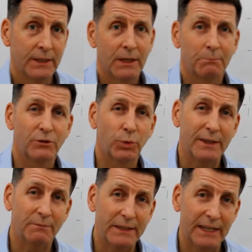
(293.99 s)

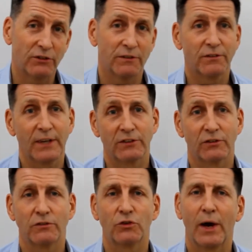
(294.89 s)
between mediation
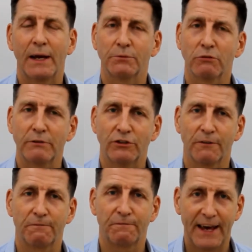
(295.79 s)
sessions, you're able to reach a
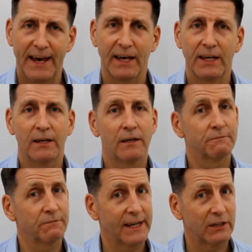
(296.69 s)
fair
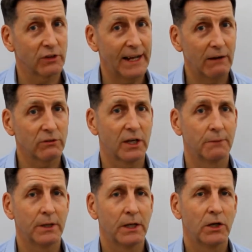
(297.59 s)
financial
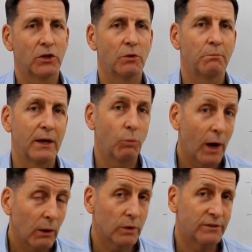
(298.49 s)
outcome, you may
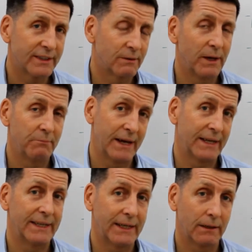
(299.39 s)
well want it to be made
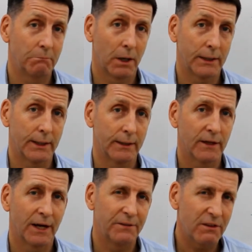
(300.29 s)
legally binding.
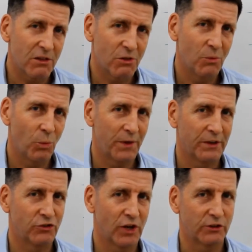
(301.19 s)
And this is where the
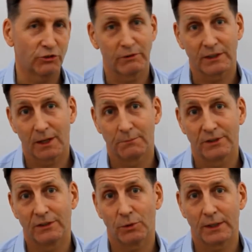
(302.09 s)
judge grid comes
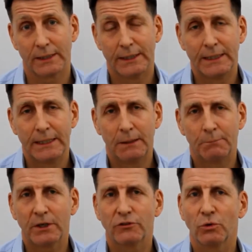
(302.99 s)
into it.
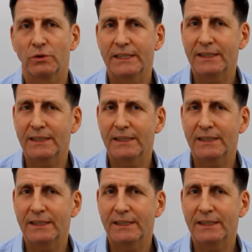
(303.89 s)
because you'll need